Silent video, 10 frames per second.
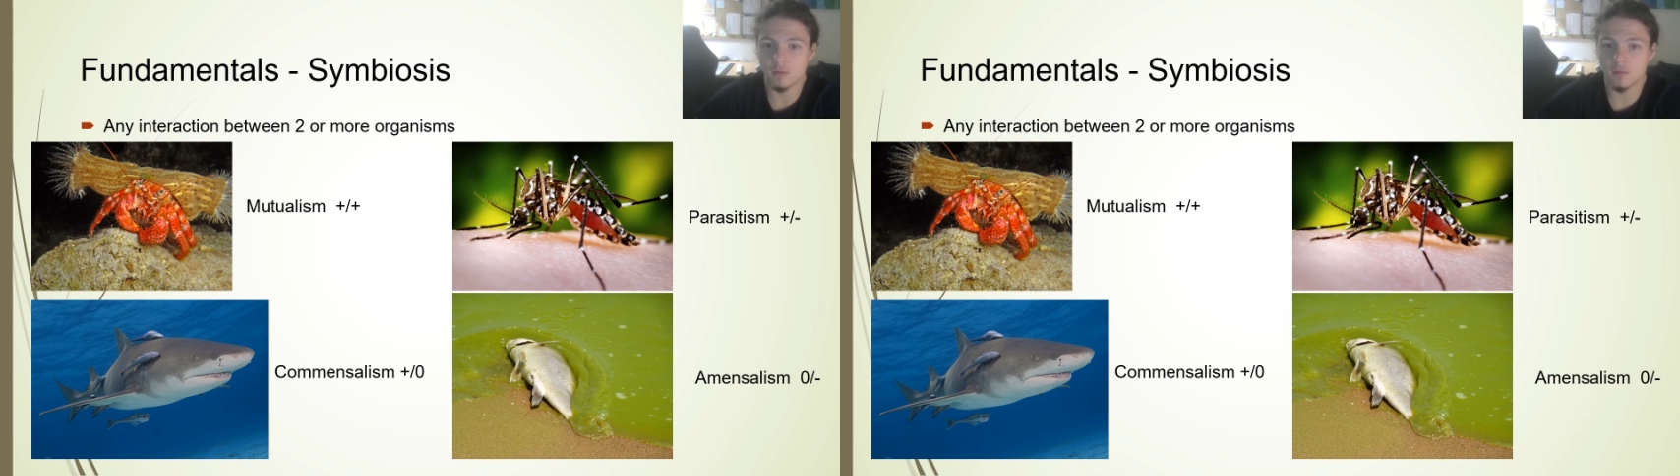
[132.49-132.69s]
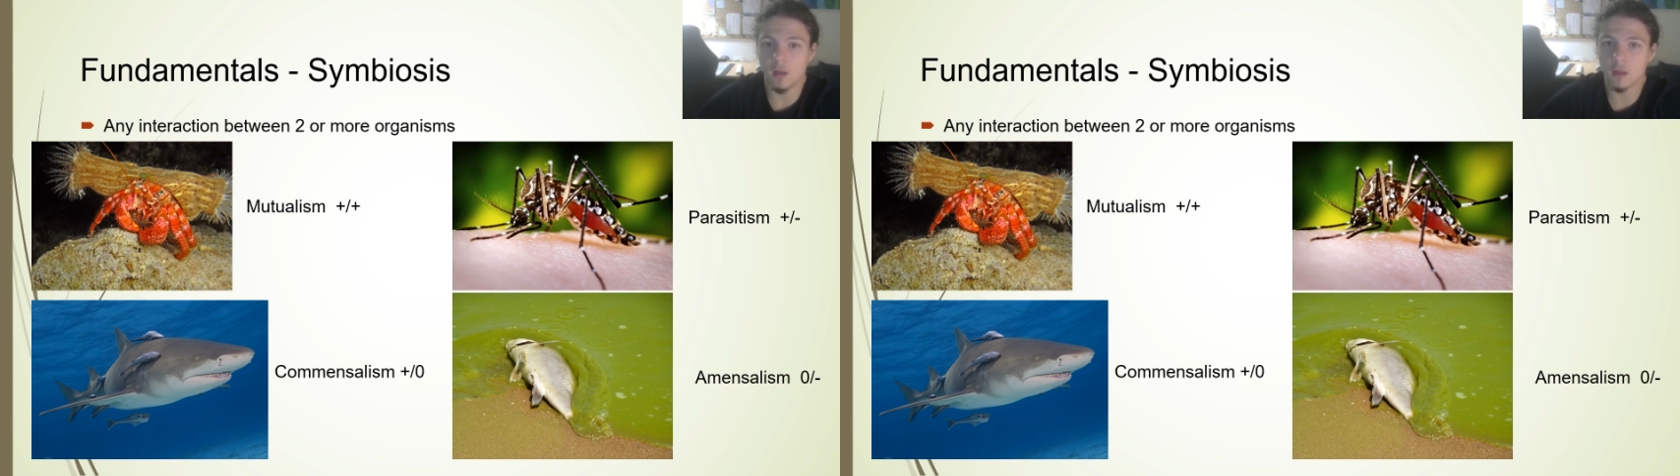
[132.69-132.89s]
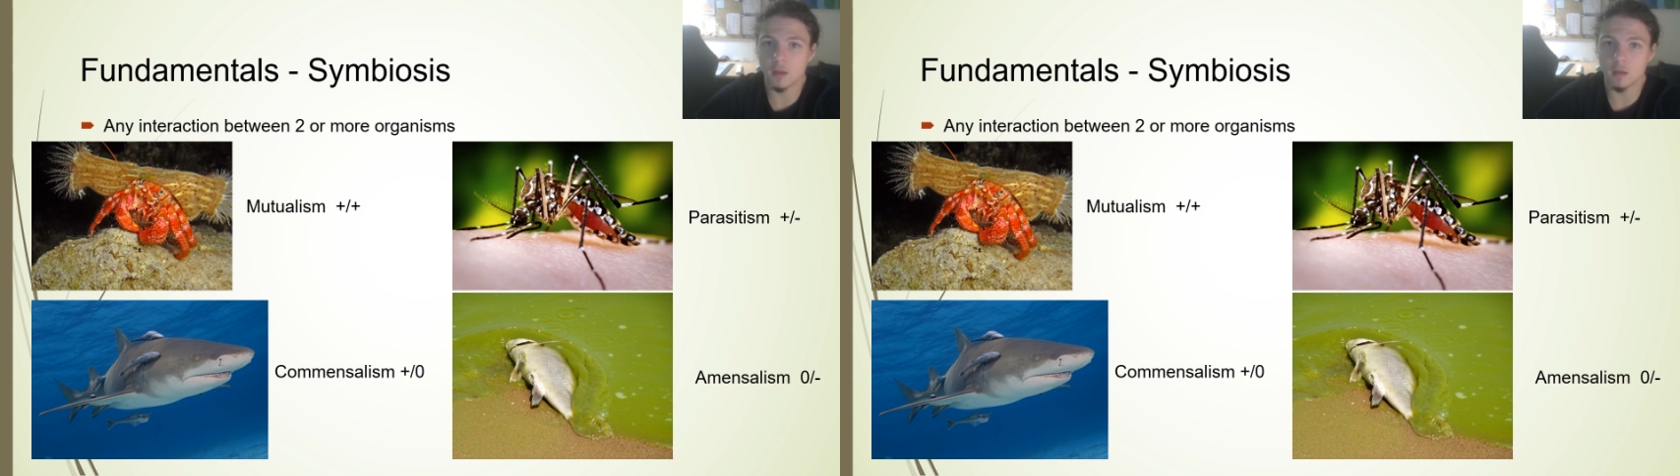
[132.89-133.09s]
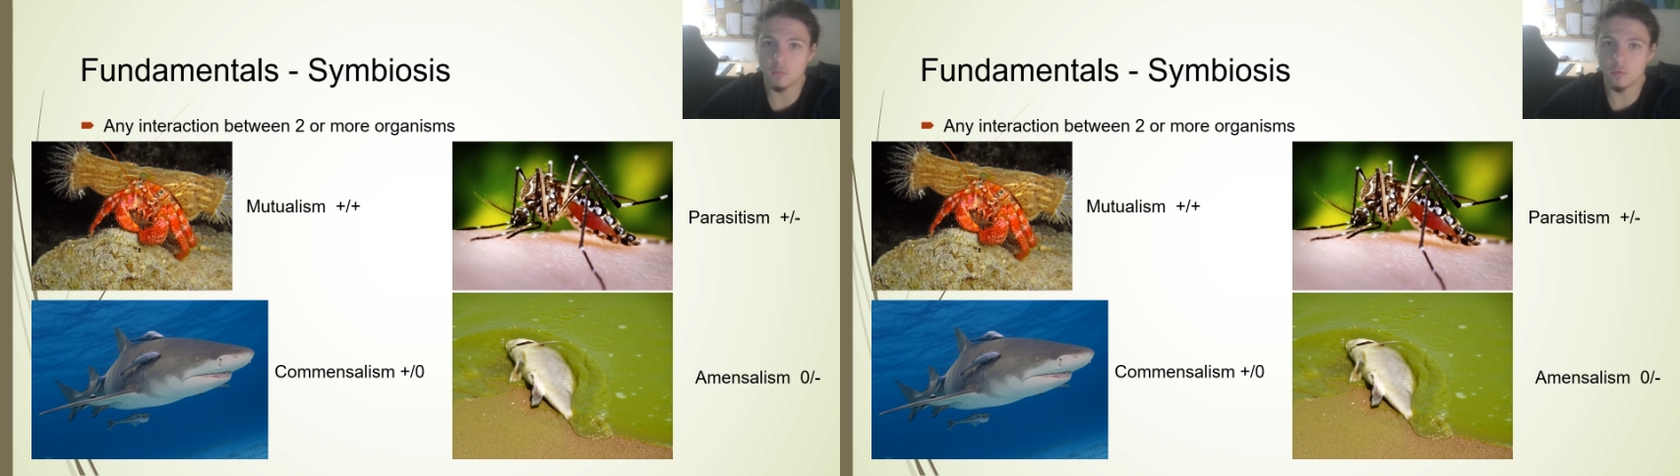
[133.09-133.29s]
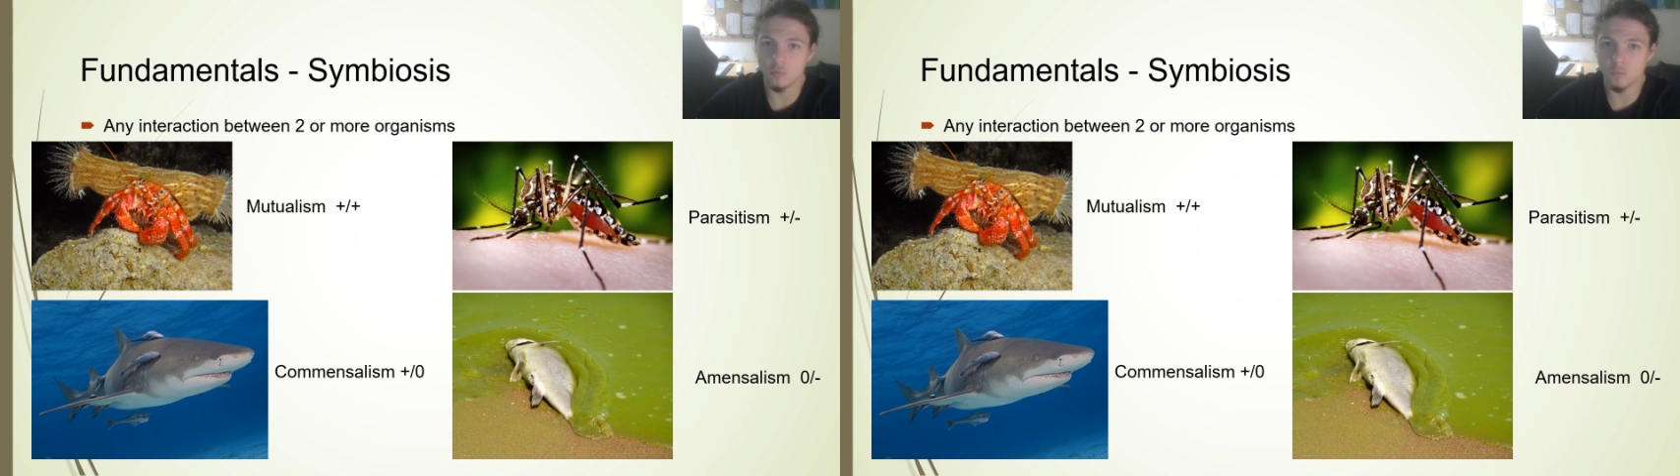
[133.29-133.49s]
algal
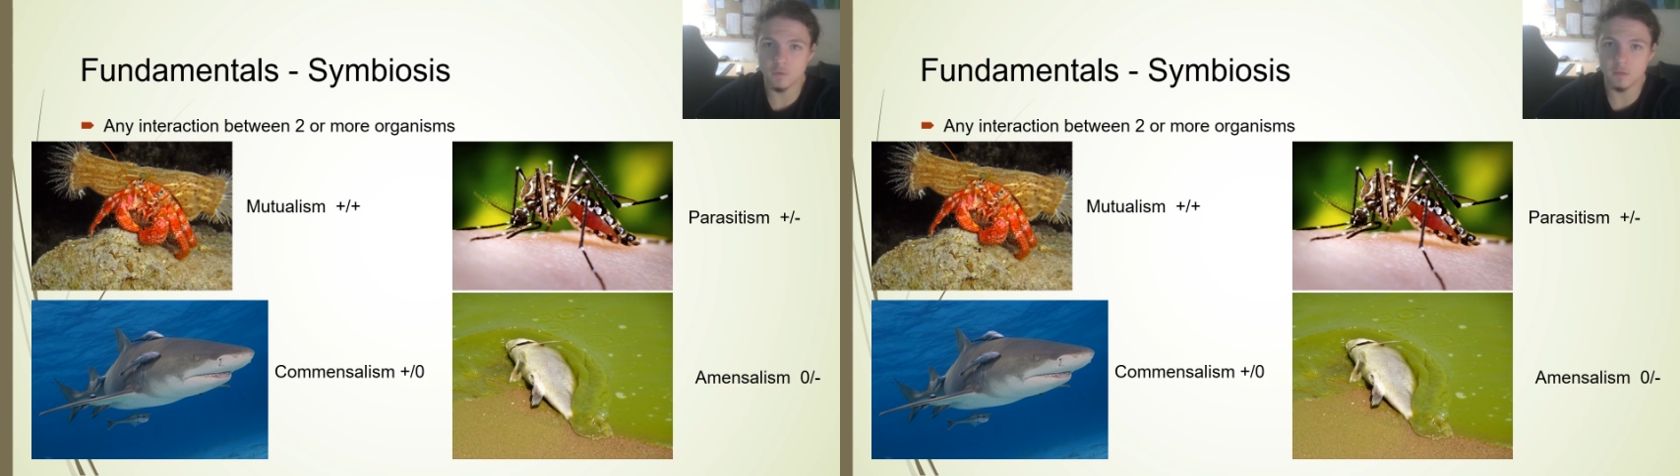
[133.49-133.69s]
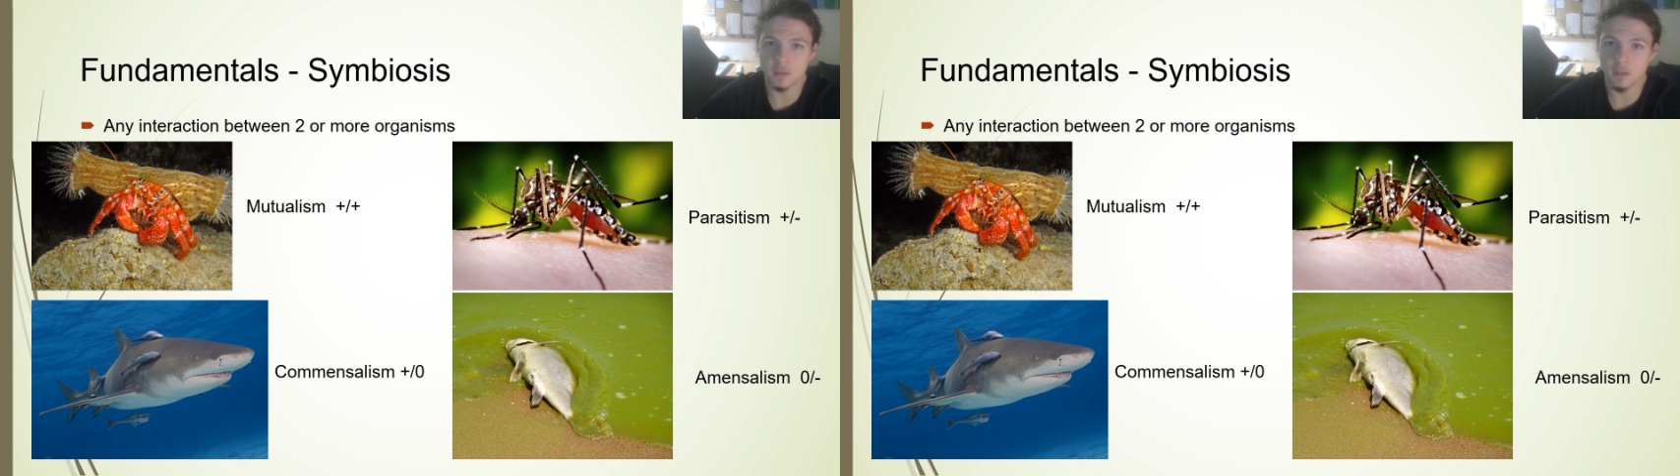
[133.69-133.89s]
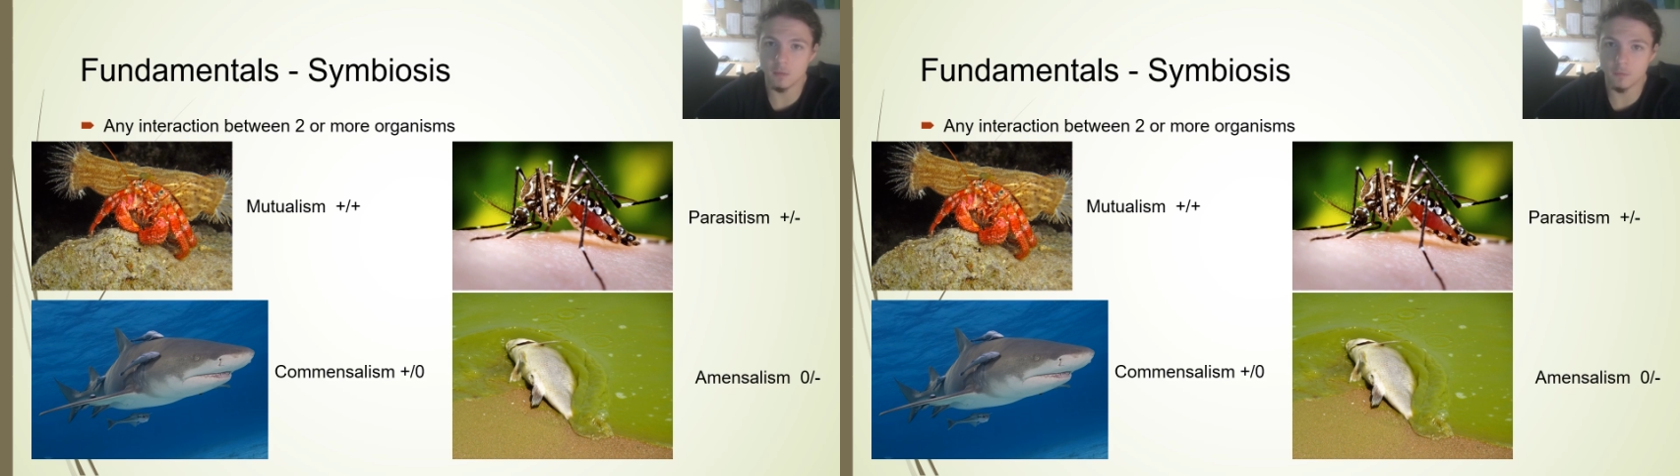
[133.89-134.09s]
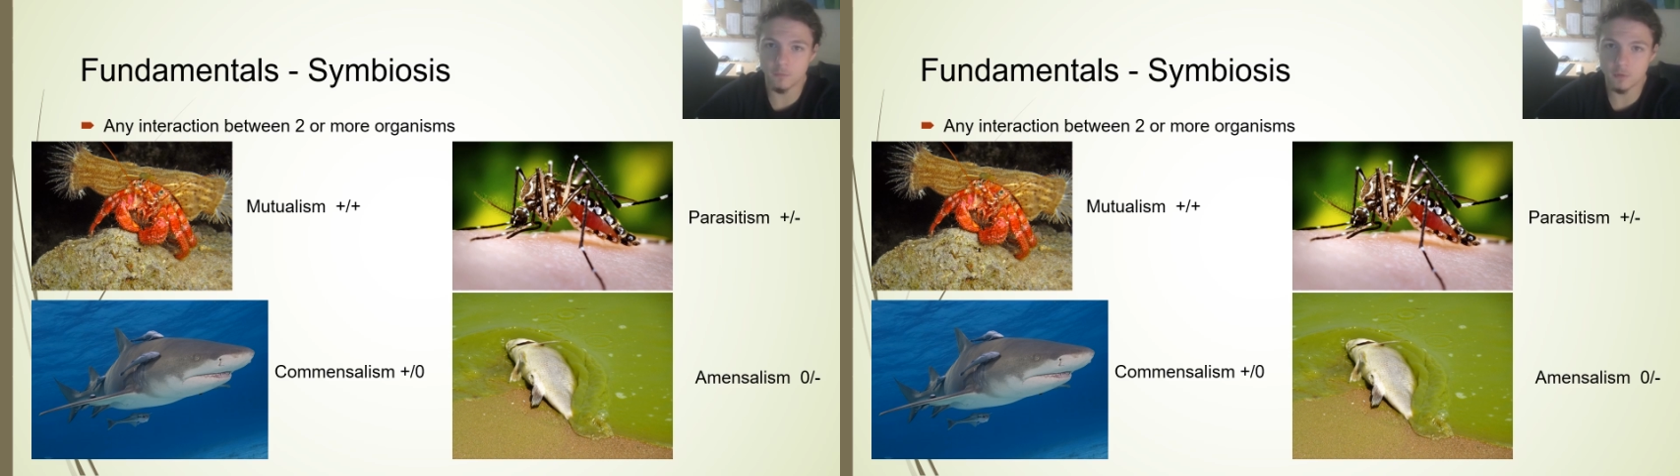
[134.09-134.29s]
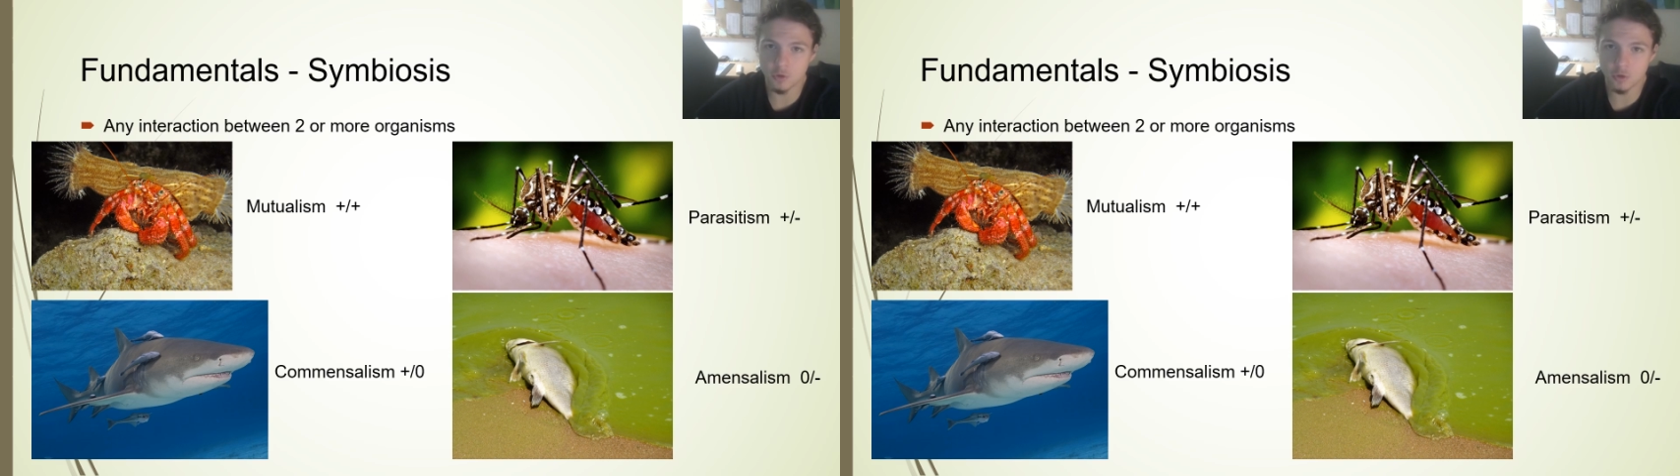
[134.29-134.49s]
blooms kill
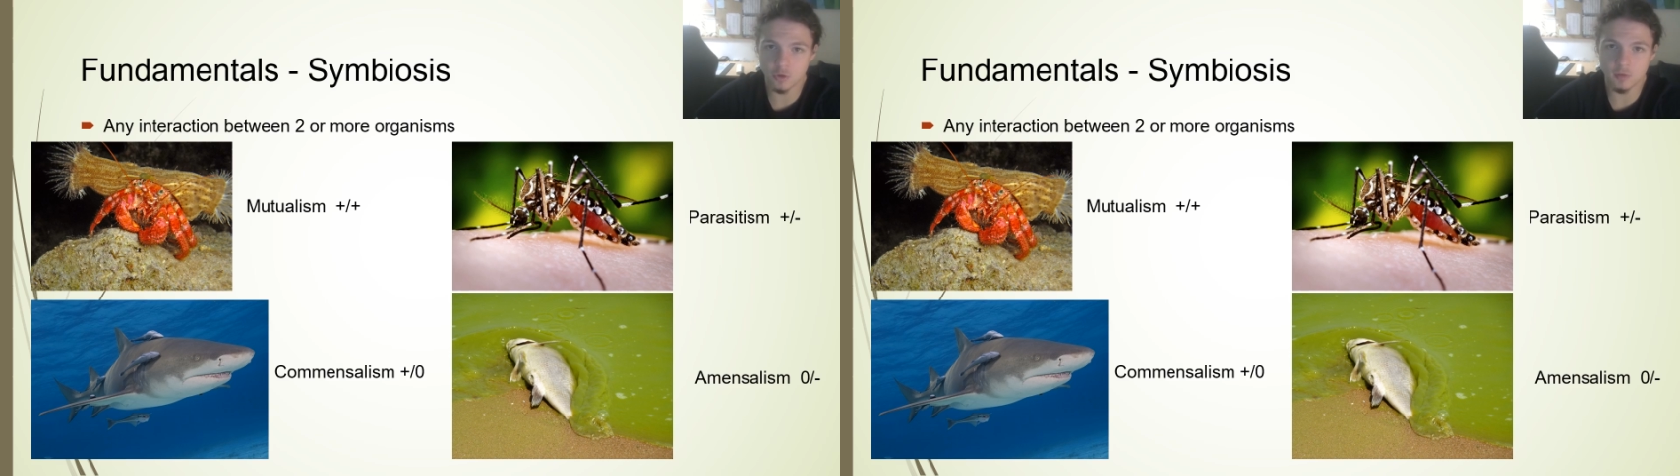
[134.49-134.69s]
fish,